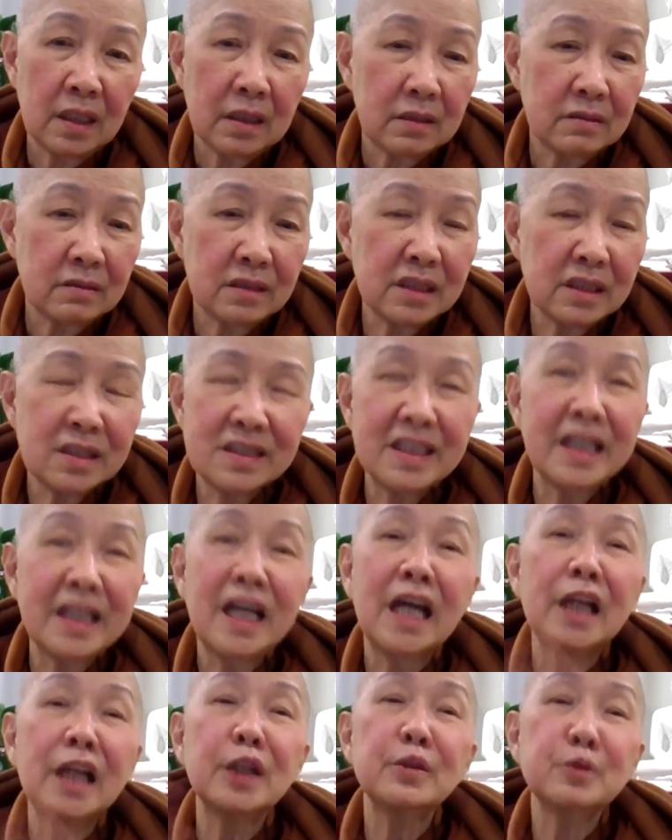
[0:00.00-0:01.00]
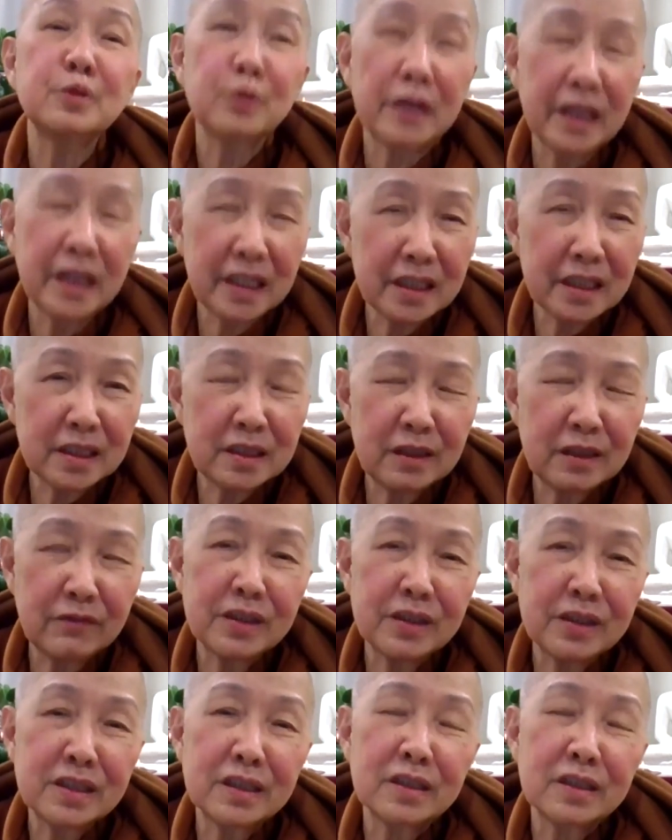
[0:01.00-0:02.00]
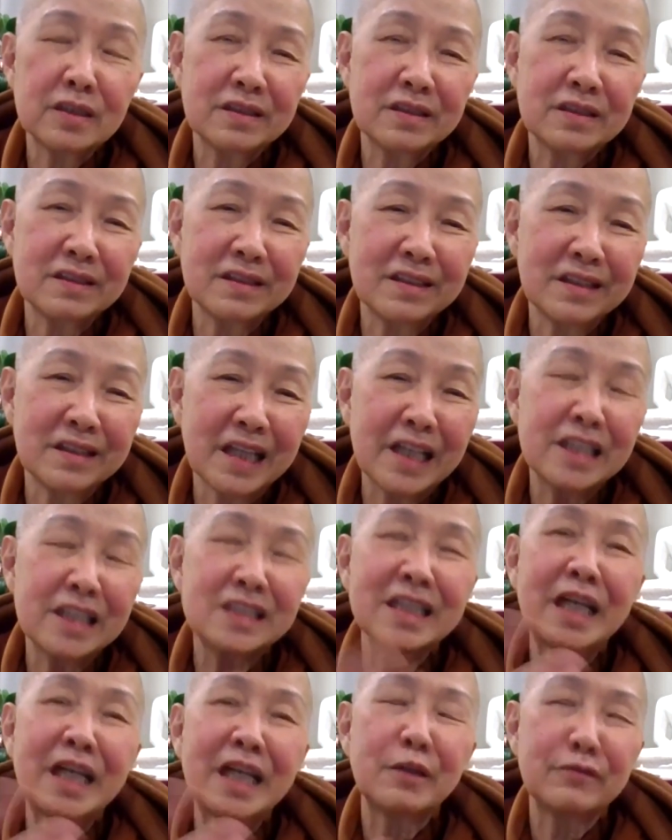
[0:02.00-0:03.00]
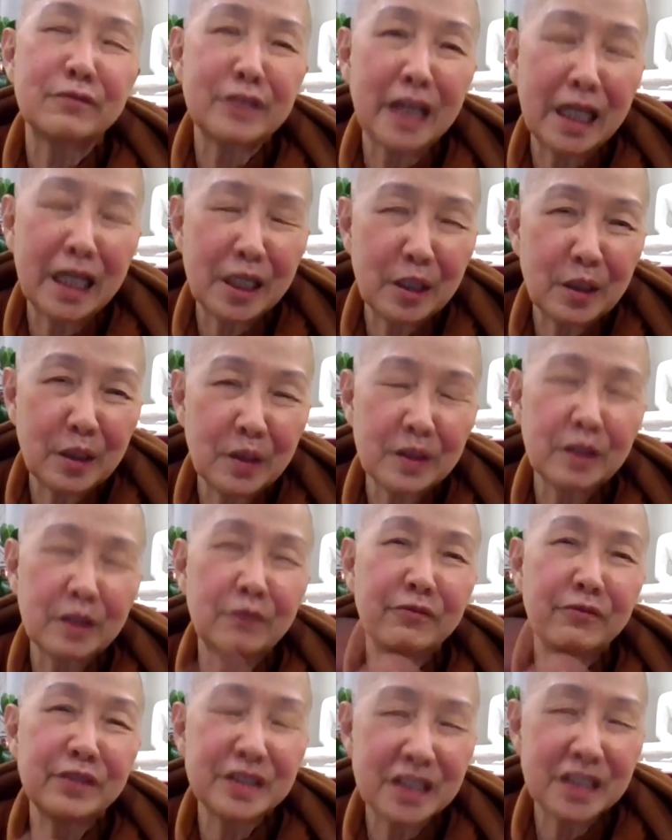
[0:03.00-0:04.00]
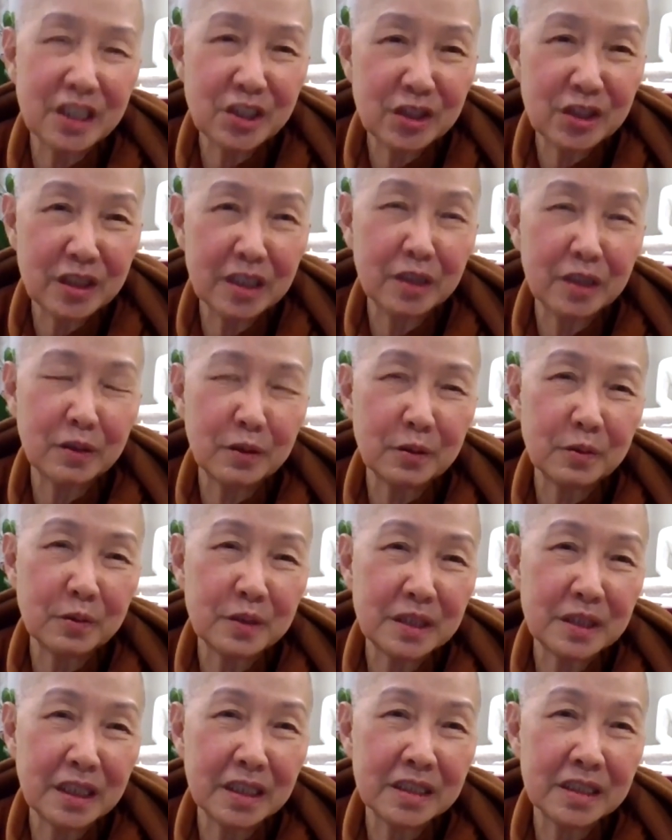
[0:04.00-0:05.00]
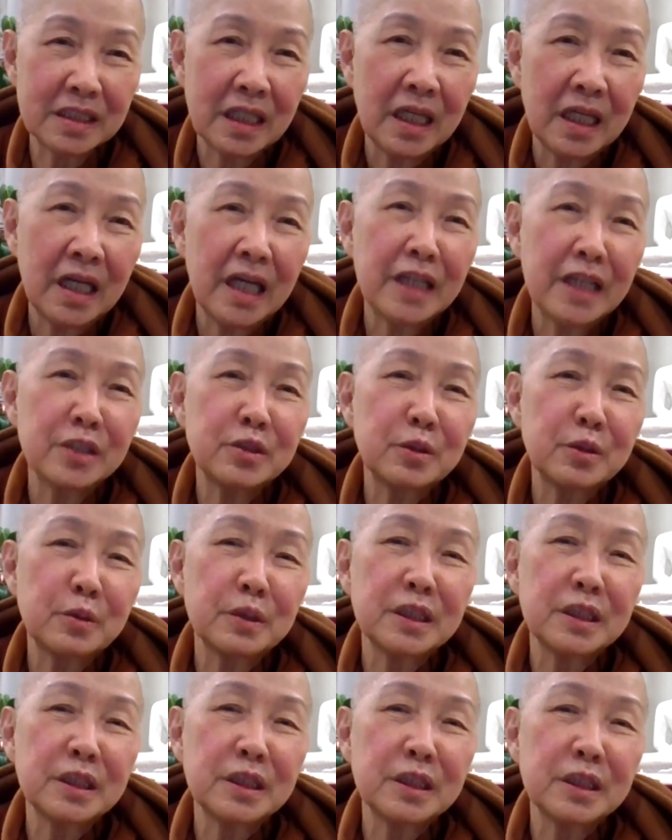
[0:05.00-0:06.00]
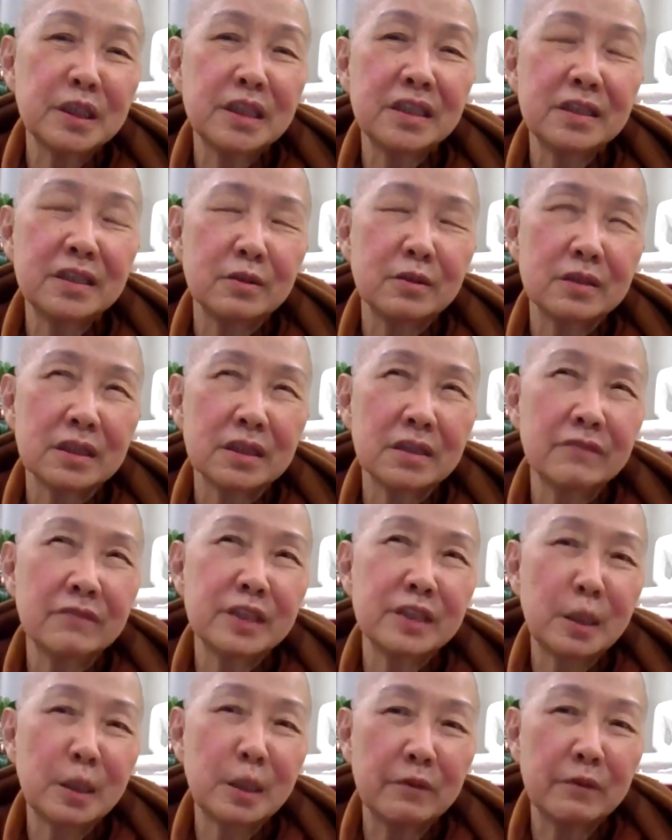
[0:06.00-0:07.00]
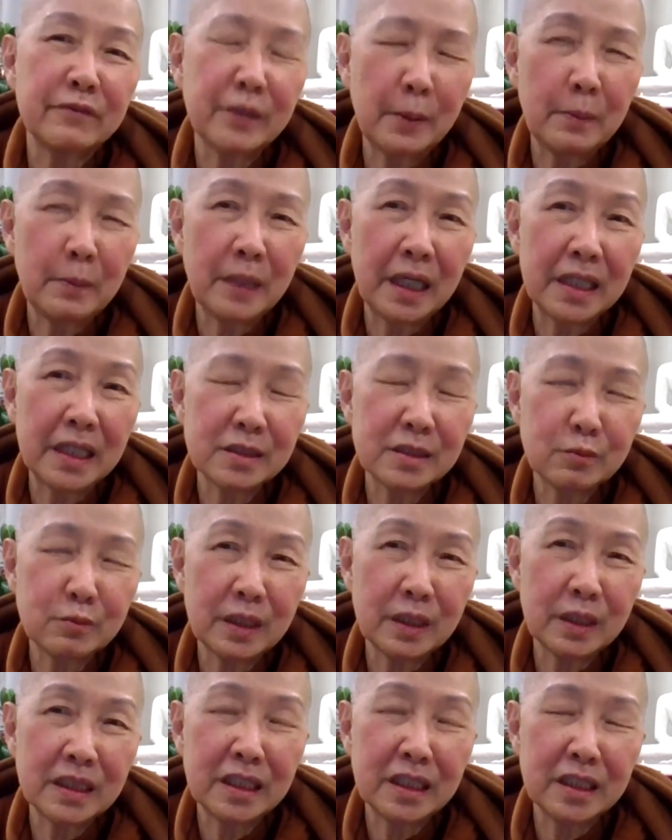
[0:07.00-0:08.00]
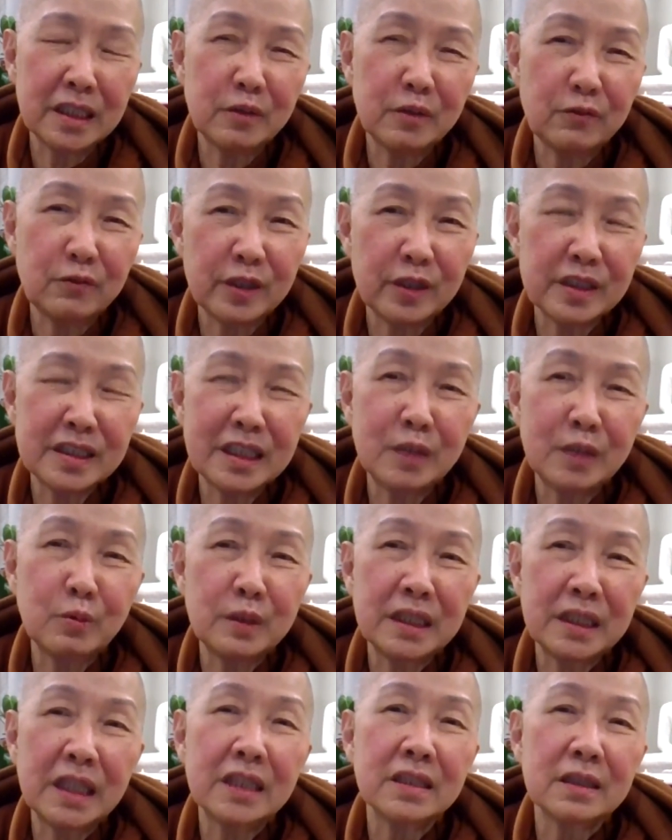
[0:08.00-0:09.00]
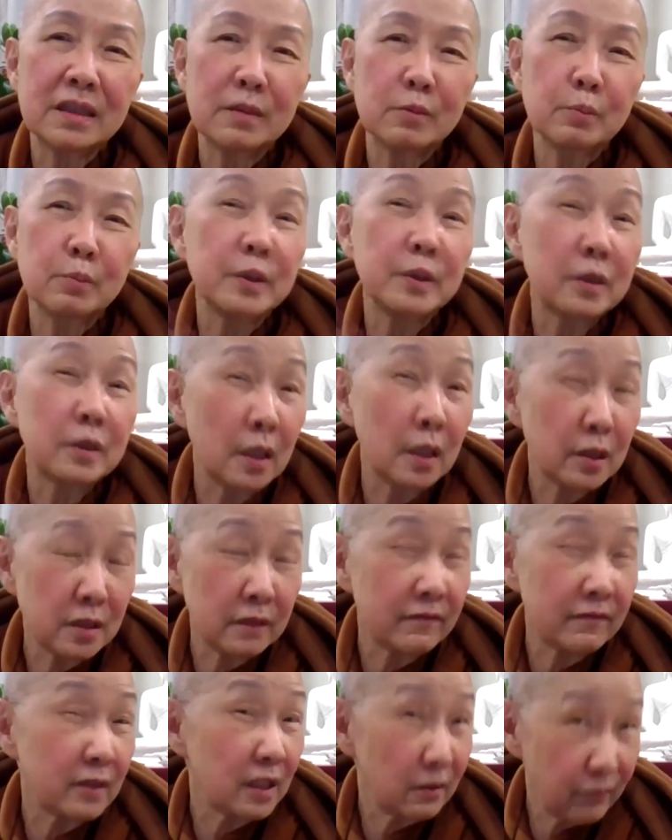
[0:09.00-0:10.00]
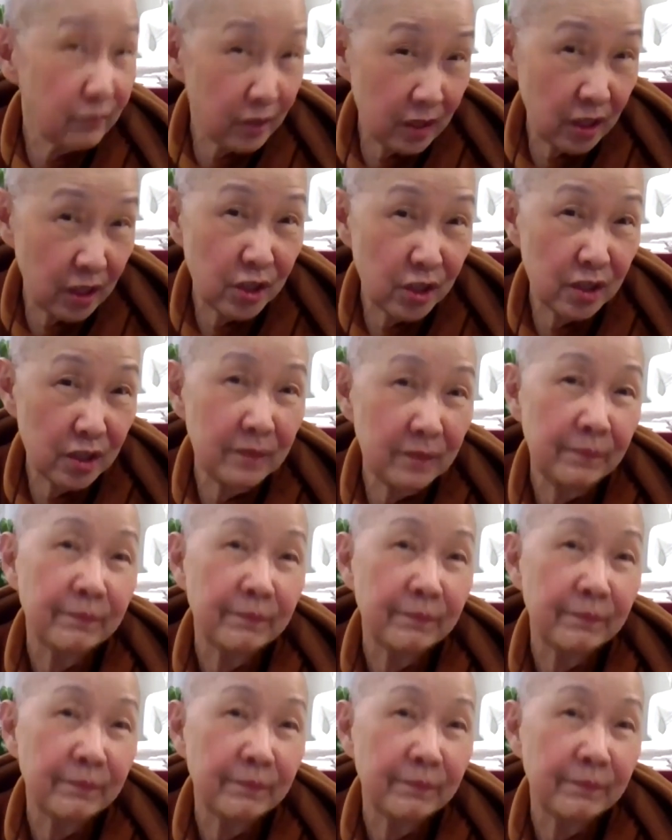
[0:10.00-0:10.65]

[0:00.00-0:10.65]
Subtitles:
just say hello to us, give us a nice kind of dialogue, conversation, and all those things. And slowly, if some of them ask what can they do for us, then we can, because of the invitation,